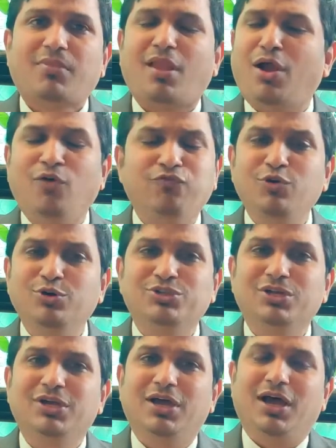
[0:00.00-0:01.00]
Of course,
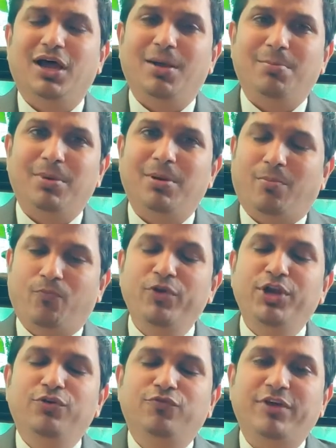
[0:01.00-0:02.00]
we
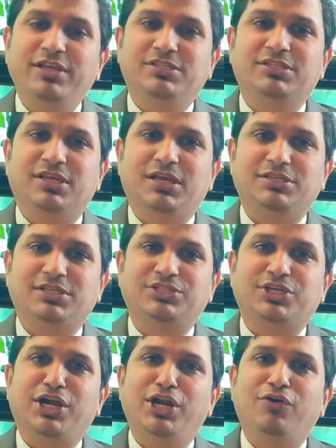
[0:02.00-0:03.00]
do face such
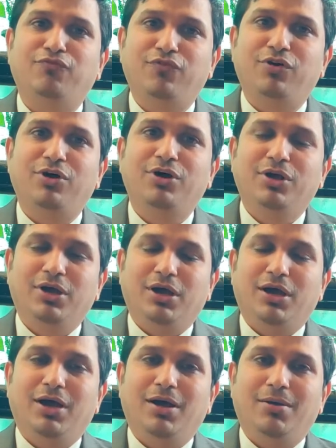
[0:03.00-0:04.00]
kind of
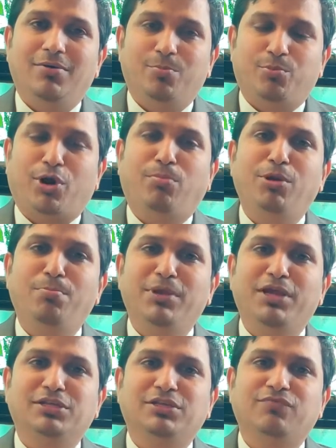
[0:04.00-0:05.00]
problem
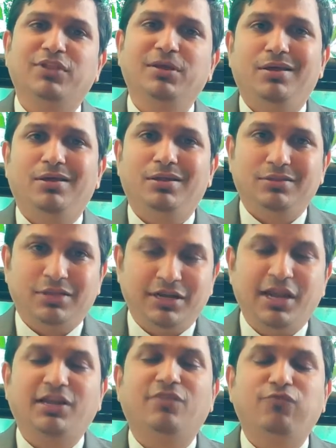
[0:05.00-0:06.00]
because of the
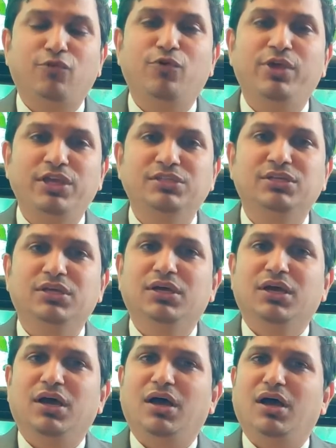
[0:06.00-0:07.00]
data flow is
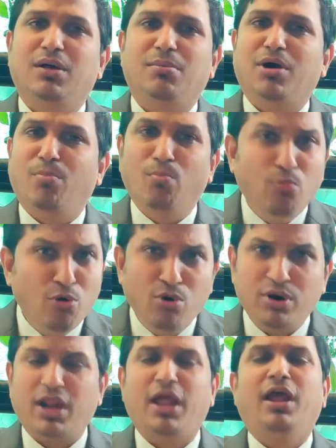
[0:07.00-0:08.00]

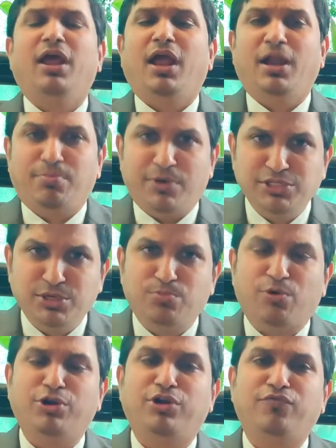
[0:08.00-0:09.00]
more at present
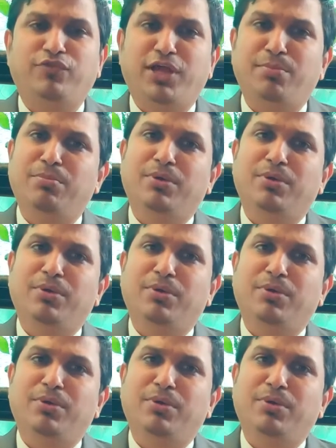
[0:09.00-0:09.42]
point of time.